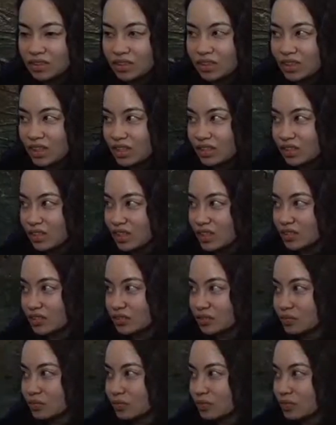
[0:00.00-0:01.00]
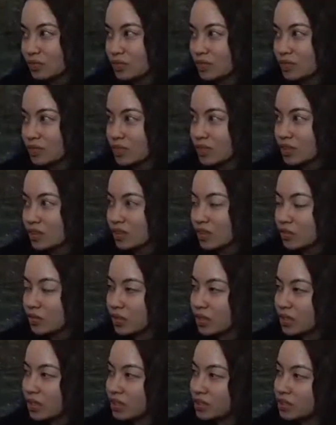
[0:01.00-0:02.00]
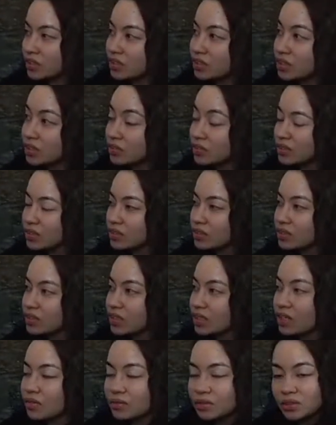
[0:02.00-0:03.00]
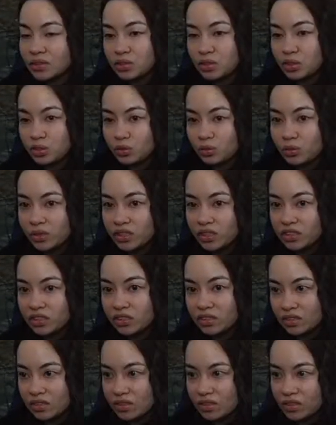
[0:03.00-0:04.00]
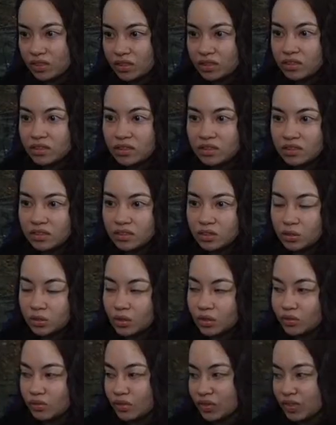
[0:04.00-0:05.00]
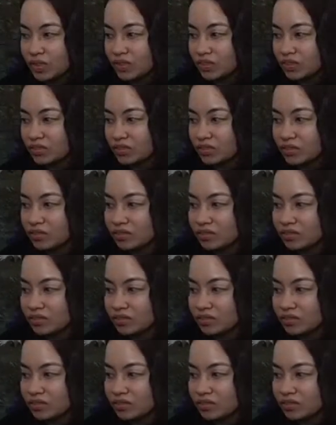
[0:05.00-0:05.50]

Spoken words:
indeed like that. Maybe that gifted some and enjoy the trophy.